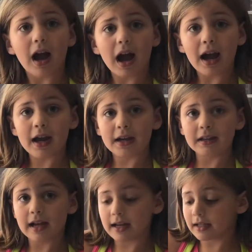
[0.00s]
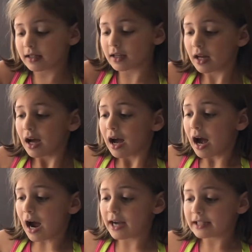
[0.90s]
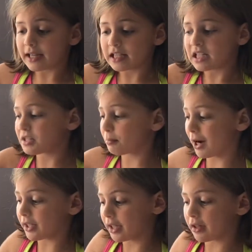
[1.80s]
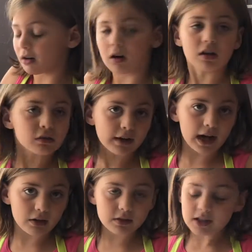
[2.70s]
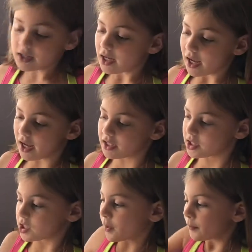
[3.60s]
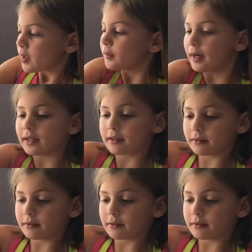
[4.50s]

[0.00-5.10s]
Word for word: I like I like spreading it all around. And so What right, other